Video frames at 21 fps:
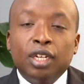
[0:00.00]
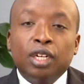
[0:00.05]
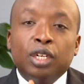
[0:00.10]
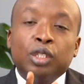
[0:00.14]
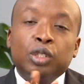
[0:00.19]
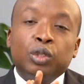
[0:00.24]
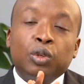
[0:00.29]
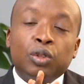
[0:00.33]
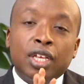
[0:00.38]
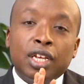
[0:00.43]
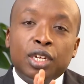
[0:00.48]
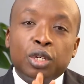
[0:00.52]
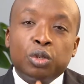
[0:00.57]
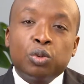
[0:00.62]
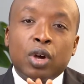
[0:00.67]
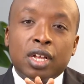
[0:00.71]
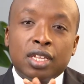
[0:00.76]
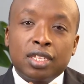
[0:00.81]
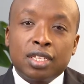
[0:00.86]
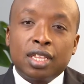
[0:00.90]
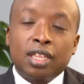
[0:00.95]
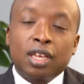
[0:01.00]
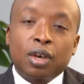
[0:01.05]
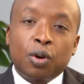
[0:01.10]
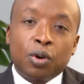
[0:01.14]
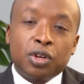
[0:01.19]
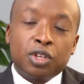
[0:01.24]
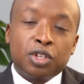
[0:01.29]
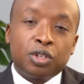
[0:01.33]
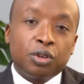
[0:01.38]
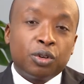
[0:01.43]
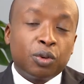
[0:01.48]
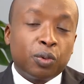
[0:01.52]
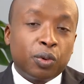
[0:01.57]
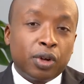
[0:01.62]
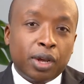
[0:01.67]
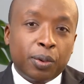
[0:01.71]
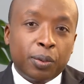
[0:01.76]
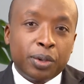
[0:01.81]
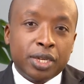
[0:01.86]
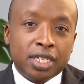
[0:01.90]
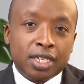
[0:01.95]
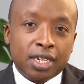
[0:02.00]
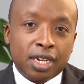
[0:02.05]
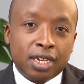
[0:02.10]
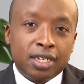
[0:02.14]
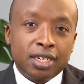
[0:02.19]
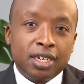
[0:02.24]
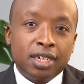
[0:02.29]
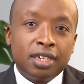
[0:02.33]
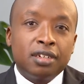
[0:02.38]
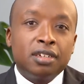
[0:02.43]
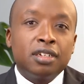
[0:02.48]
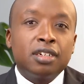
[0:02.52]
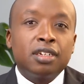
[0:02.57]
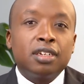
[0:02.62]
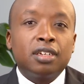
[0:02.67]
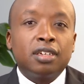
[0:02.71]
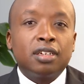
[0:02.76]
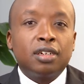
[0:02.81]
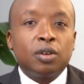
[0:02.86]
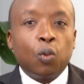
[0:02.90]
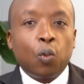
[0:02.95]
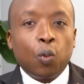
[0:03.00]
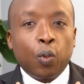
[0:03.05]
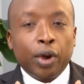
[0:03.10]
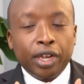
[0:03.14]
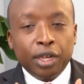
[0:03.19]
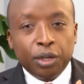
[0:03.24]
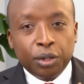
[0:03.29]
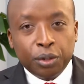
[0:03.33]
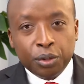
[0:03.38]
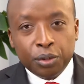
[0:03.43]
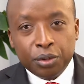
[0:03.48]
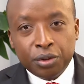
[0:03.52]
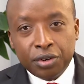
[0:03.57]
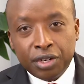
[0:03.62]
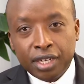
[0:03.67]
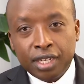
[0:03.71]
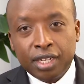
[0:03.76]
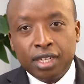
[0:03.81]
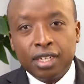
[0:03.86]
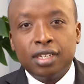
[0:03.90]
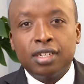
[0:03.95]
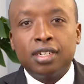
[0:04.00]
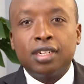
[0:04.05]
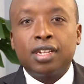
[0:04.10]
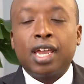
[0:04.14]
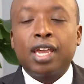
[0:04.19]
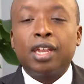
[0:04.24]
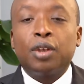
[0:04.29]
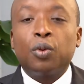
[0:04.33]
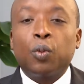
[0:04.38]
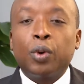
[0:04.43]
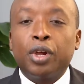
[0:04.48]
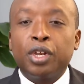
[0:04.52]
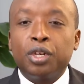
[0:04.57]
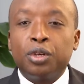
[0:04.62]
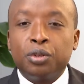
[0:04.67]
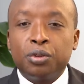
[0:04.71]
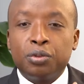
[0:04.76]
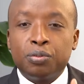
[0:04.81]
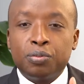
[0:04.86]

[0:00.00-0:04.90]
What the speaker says: So then, to answer the question where we started, when do you read and when do you